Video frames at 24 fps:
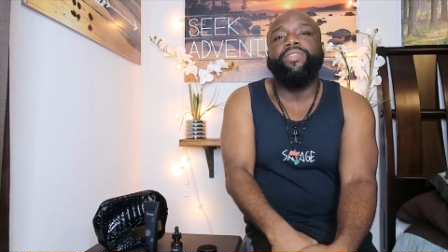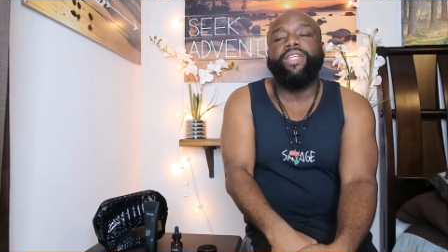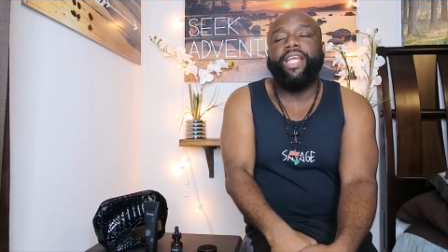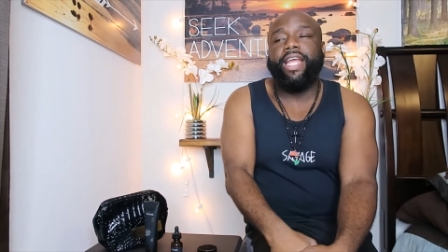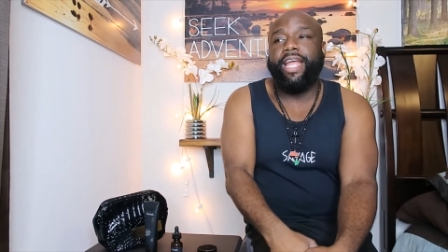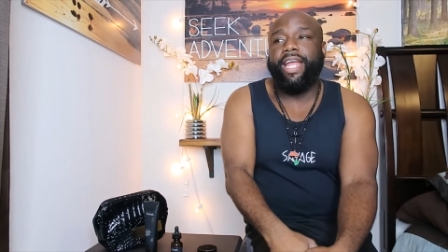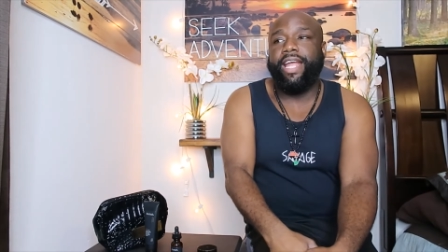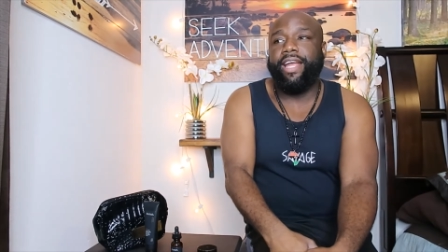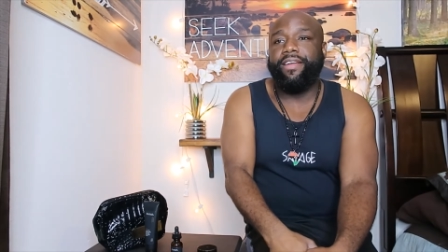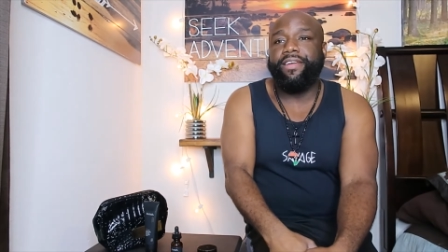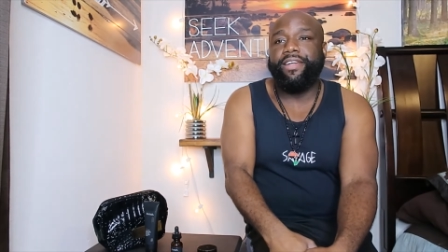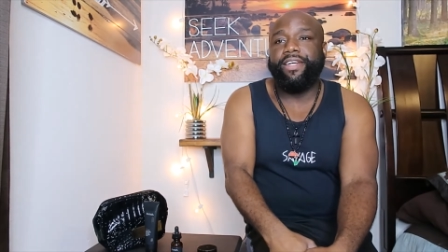
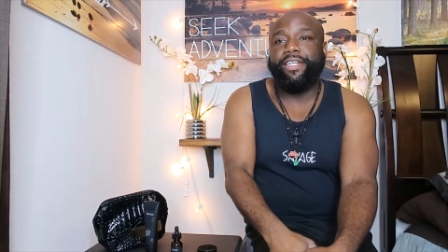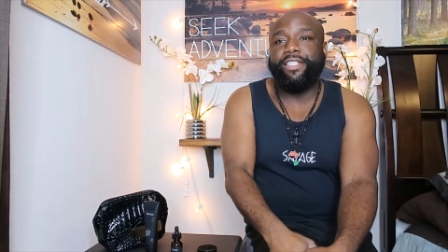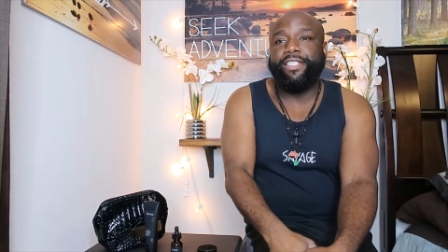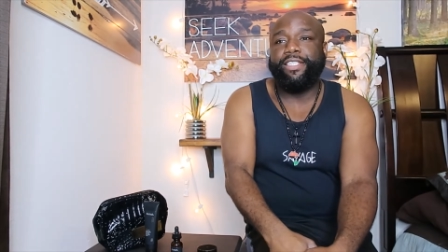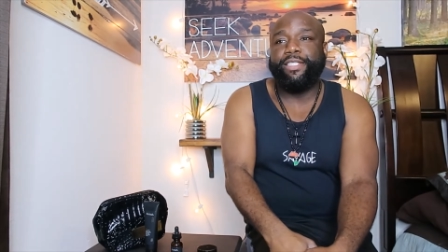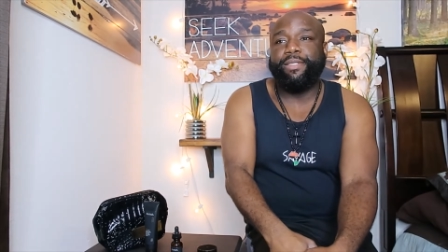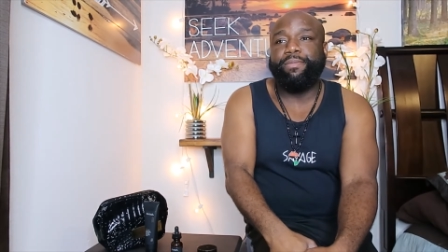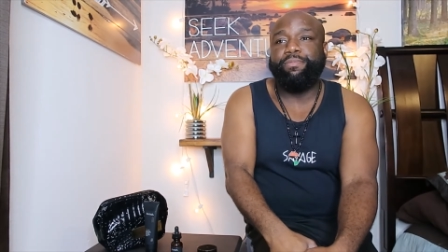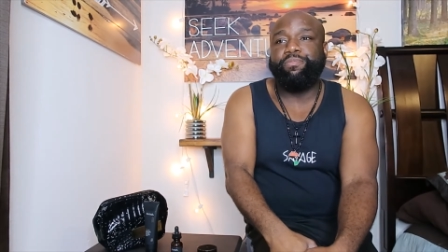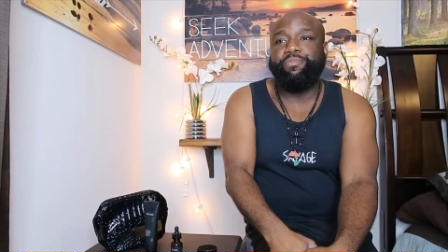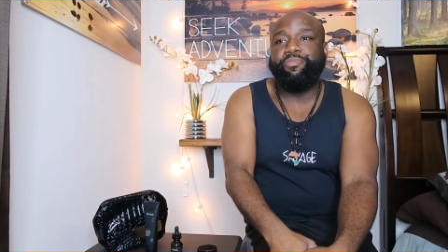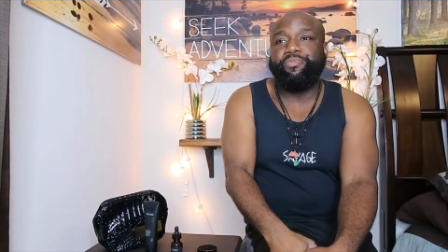And
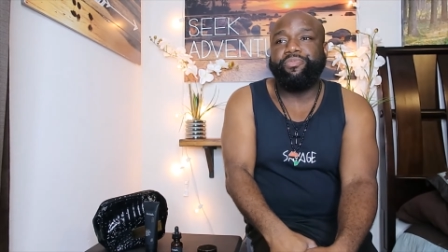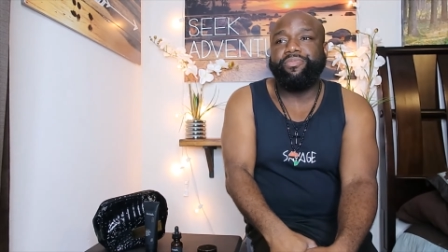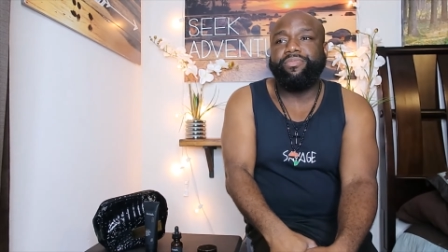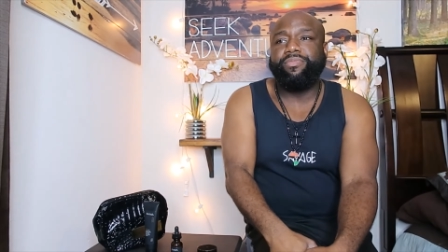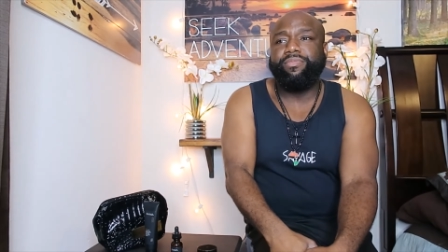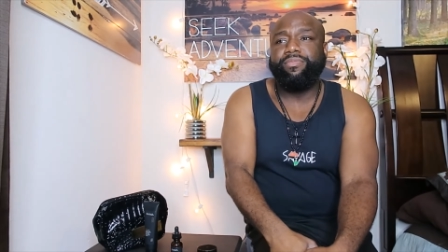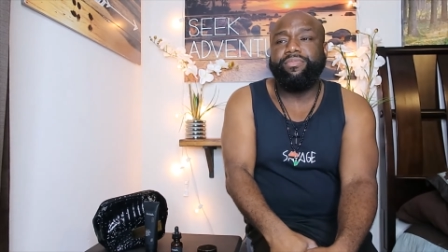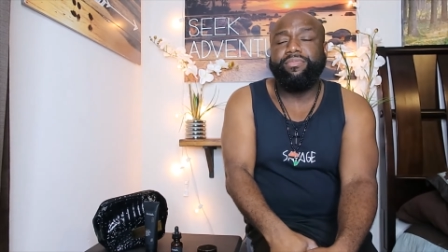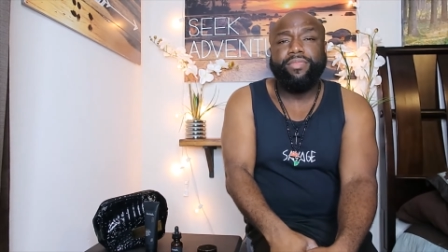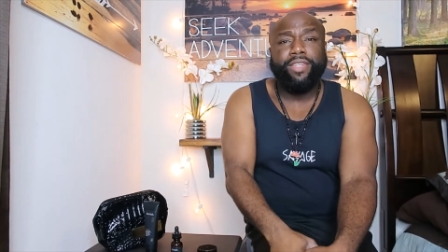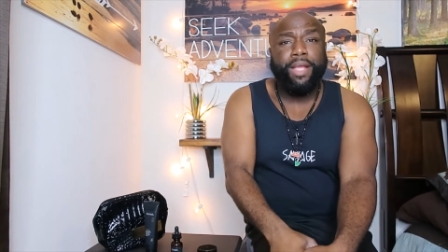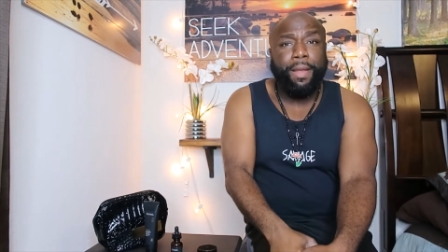um,
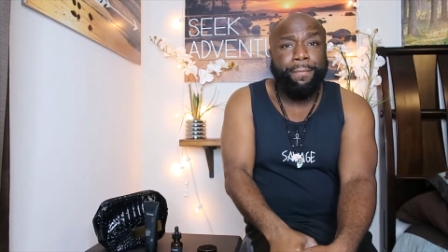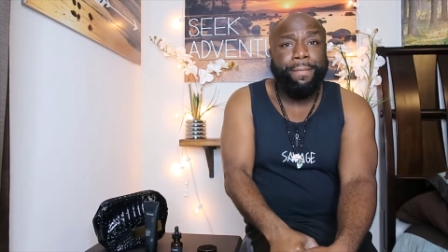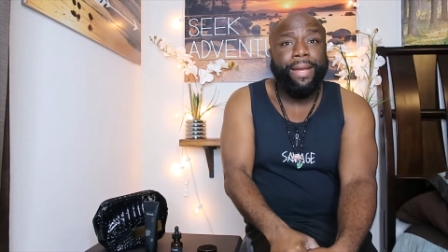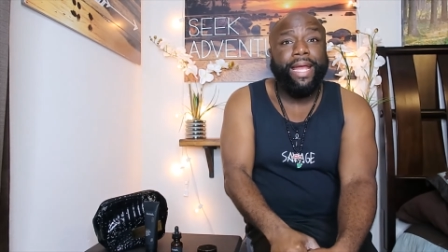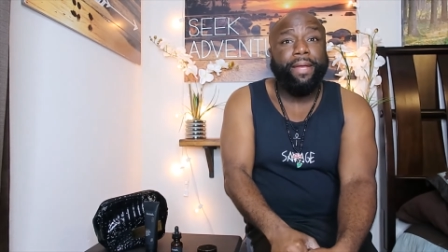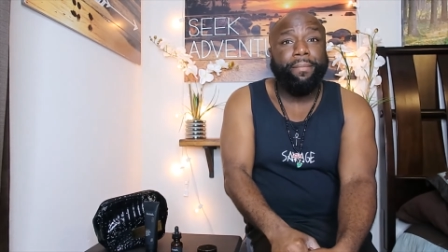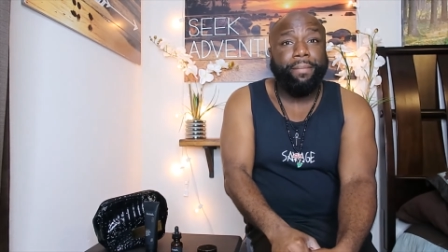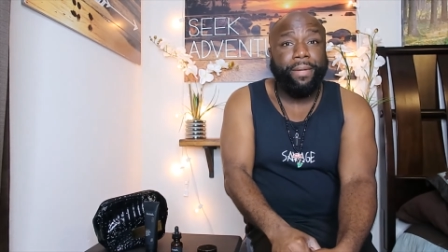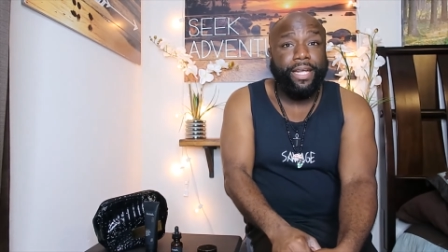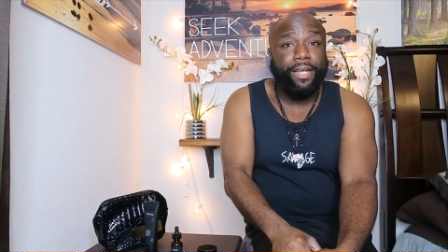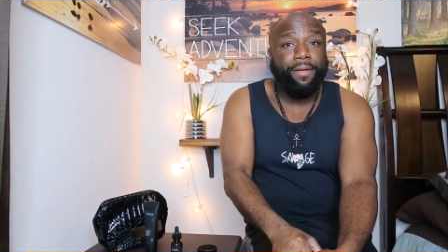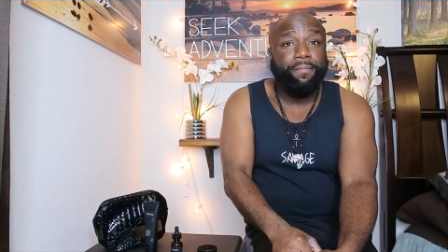
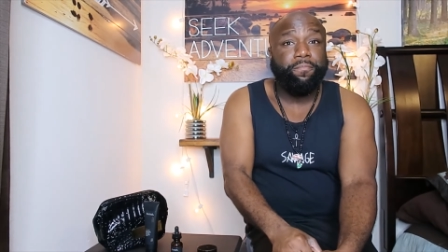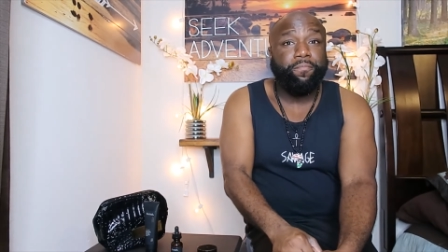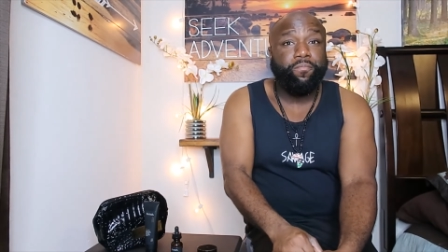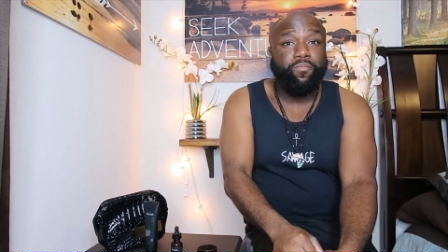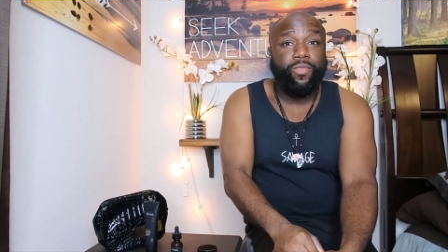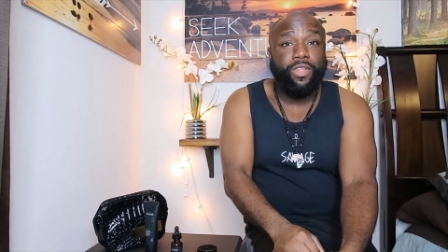maybe